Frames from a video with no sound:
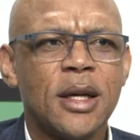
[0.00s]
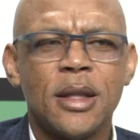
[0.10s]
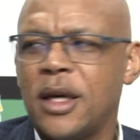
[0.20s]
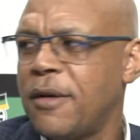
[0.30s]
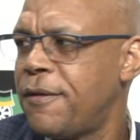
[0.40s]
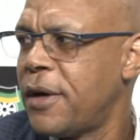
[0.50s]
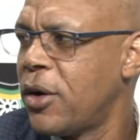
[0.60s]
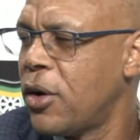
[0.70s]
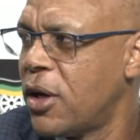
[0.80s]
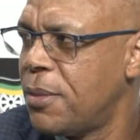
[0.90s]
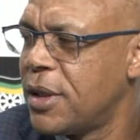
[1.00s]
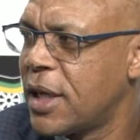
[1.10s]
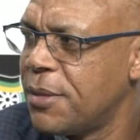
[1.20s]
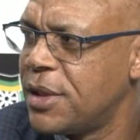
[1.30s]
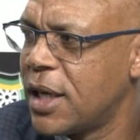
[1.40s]
They've all been
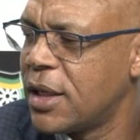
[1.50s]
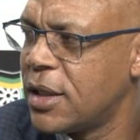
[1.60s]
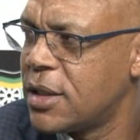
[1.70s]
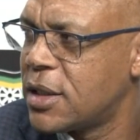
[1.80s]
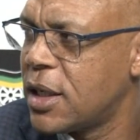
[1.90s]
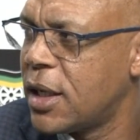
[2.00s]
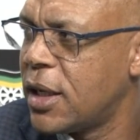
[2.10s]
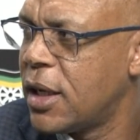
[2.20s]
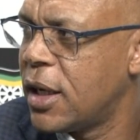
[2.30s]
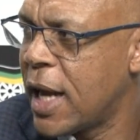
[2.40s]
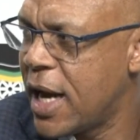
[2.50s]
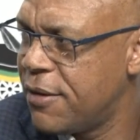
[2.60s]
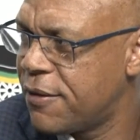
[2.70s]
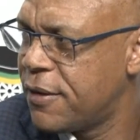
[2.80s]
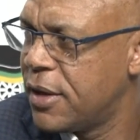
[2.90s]
capturing this live
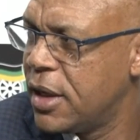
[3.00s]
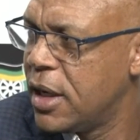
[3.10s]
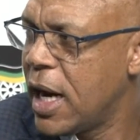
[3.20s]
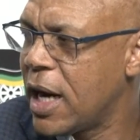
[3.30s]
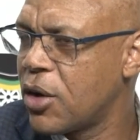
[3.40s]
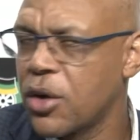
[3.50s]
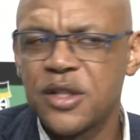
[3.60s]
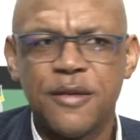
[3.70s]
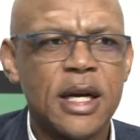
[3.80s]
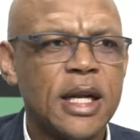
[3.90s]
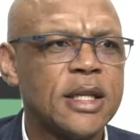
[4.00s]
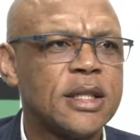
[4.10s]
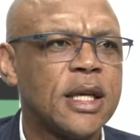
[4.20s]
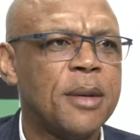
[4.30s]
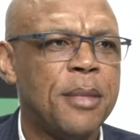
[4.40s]
across various
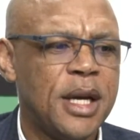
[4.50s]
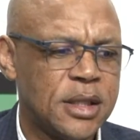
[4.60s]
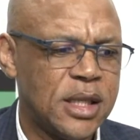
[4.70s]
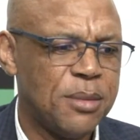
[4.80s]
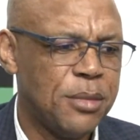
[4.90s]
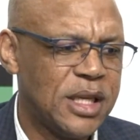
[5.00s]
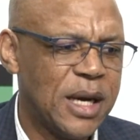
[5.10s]
mainstream media